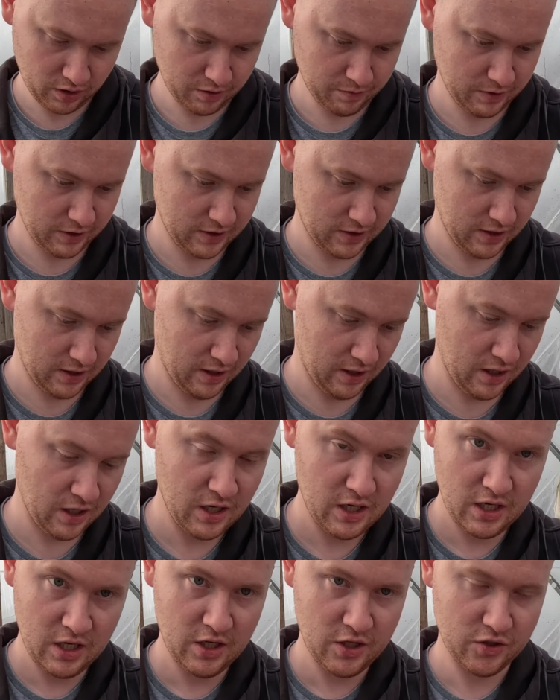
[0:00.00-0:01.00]
let me see,
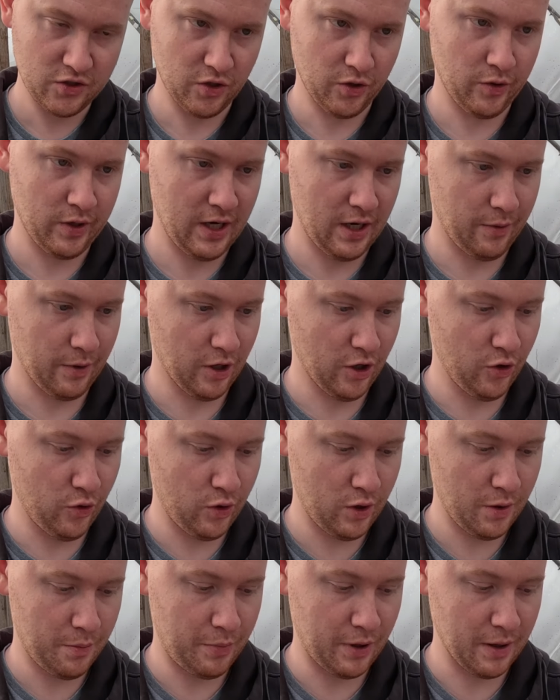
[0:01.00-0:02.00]
so here we go,
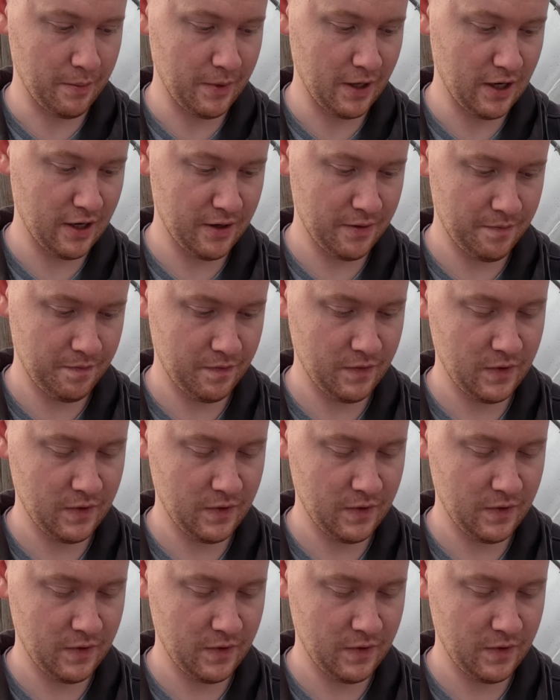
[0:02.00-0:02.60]
Primula.